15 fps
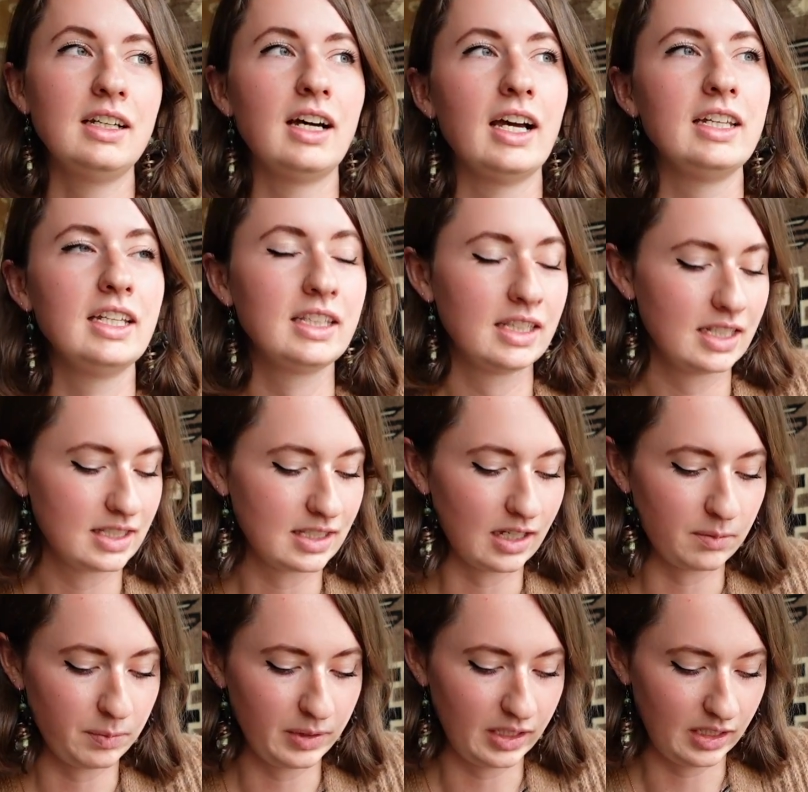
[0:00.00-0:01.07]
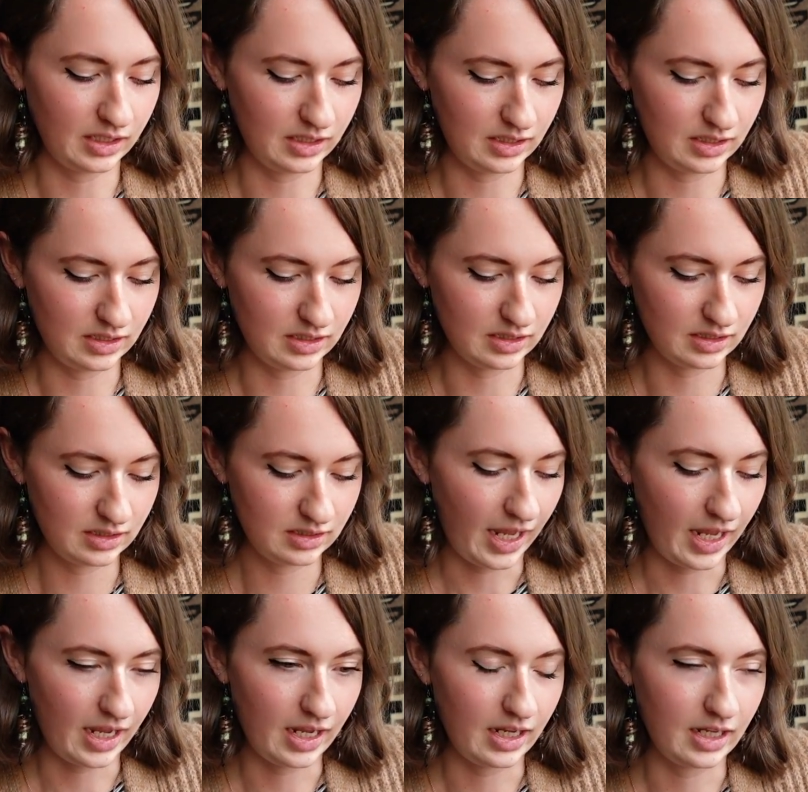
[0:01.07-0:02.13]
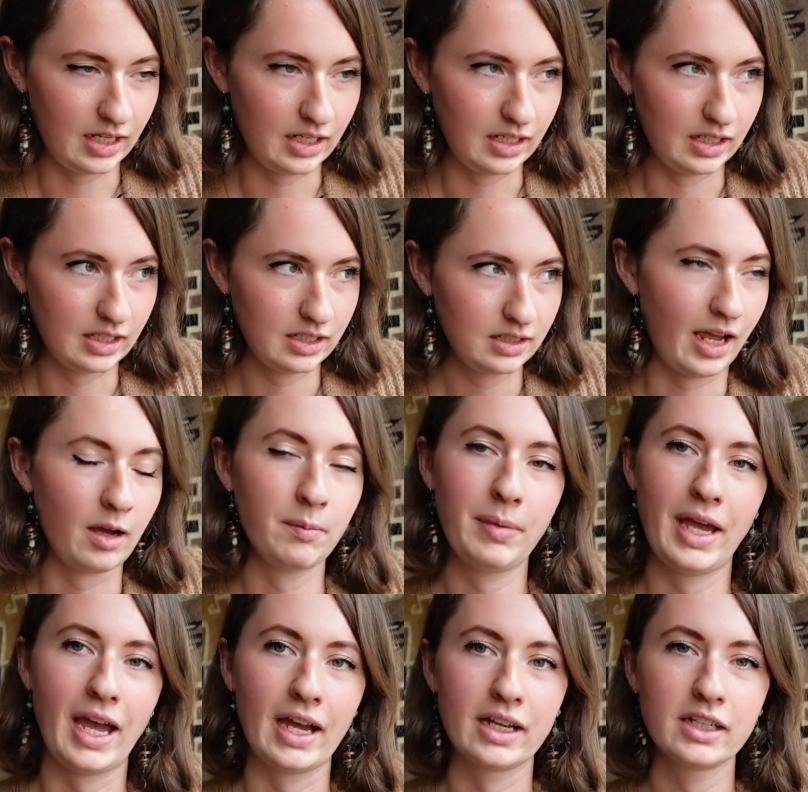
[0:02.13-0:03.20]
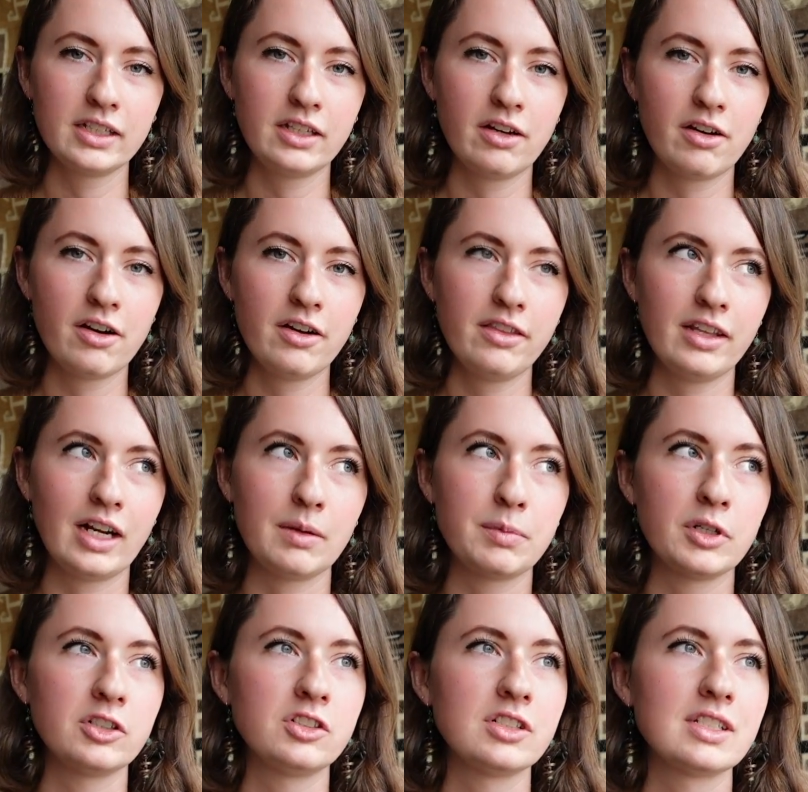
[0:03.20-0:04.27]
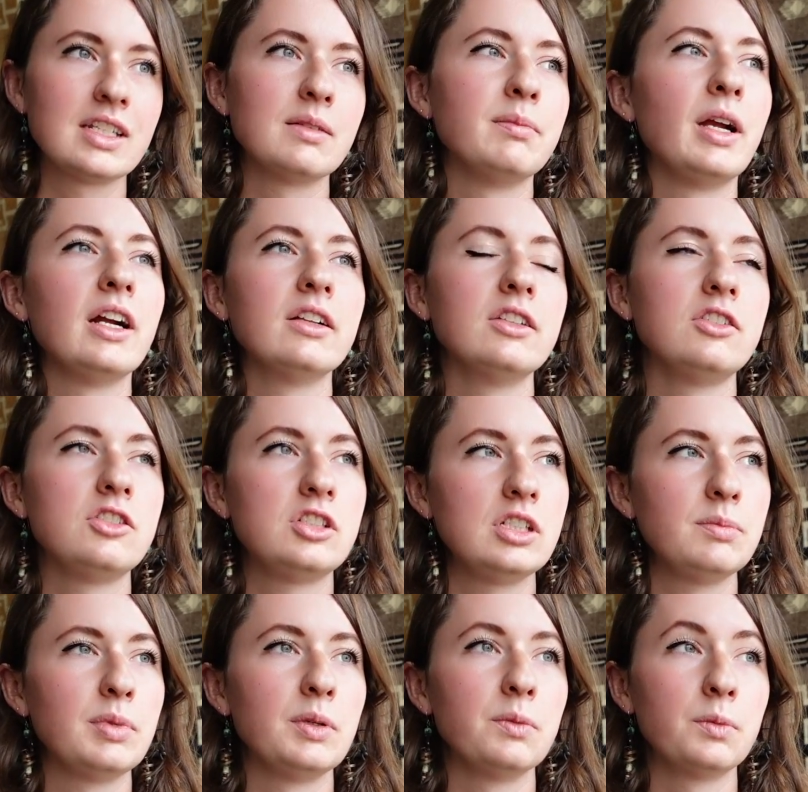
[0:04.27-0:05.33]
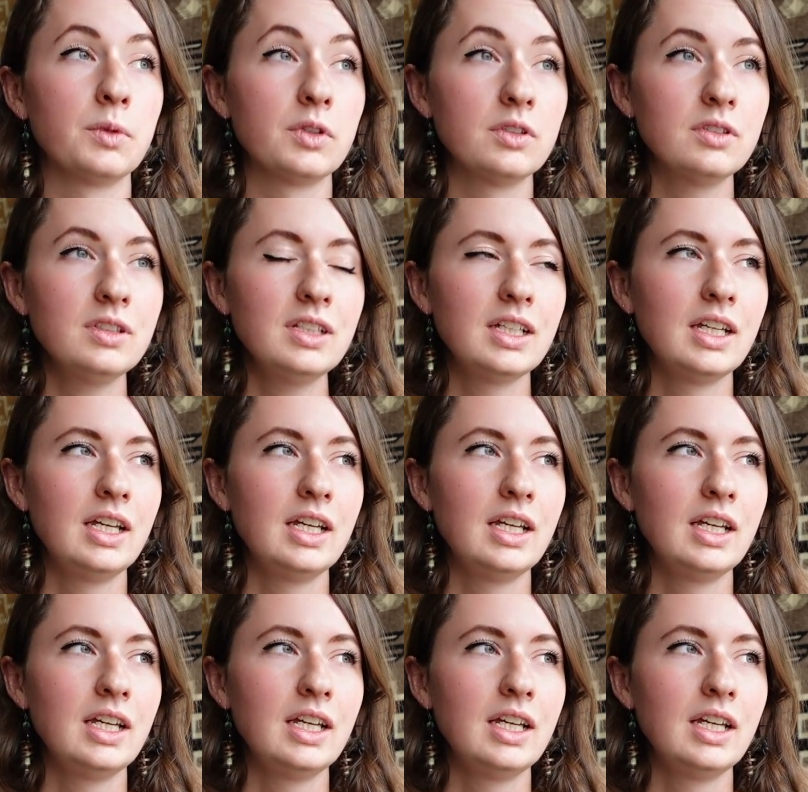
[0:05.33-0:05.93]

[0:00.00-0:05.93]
I knit this up in a alpaca yarn that I purchased at Maryland Sheep and Wool,